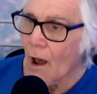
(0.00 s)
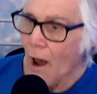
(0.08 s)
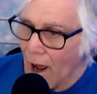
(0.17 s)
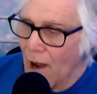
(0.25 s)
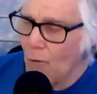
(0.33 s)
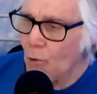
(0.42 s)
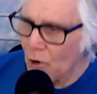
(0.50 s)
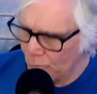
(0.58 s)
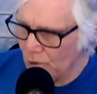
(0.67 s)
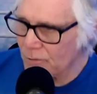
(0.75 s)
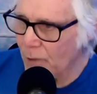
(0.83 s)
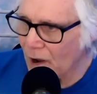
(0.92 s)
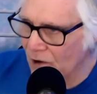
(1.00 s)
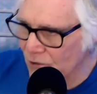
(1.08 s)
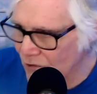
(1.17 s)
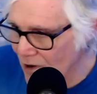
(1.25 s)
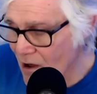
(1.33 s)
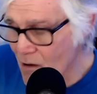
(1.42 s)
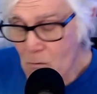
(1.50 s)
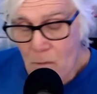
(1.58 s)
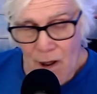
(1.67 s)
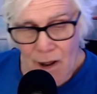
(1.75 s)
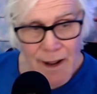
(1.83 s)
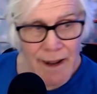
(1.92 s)
I worked with Buzz some,
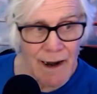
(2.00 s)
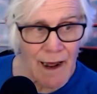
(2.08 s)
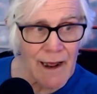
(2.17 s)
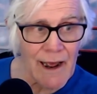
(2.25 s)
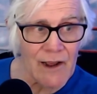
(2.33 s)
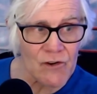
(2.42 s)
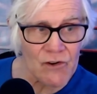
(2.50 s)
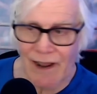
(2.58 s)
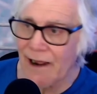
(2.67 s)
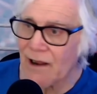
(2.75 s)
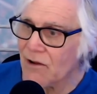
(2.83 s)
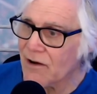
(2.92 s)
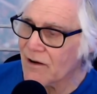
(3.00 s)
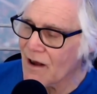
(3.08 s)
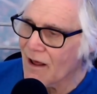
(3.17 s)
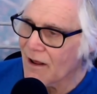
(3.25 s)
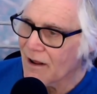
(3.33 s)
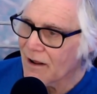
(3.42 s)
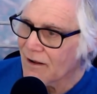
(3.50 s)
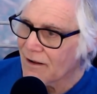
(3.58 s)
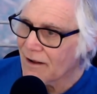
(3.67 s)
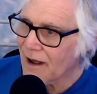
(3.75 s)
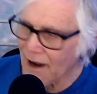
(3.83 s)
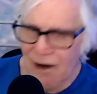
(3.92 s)
and as a talent,
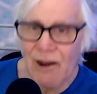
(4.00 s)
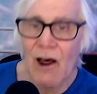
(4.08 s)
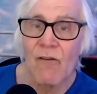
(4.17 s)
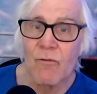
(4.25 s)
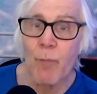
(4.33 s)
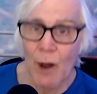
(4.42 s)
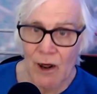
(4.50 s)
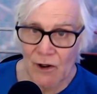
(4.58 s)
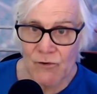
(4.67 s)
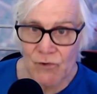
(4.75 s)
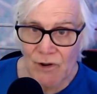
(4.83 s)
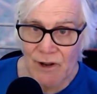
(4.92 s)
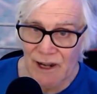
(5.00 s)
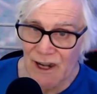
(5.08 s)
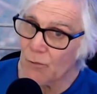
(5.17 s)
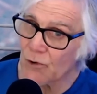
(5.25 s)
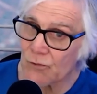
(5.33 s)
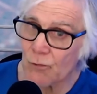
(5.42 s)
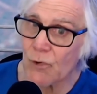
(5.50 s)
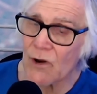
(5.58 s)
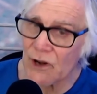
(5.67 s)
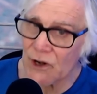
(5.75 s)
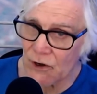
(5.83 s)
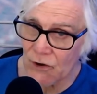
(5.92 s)
I loved Buzz. He was
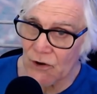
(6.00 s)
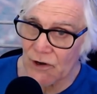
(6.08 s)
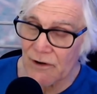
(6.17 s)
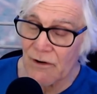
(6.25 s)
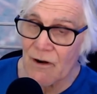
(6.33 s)
really good.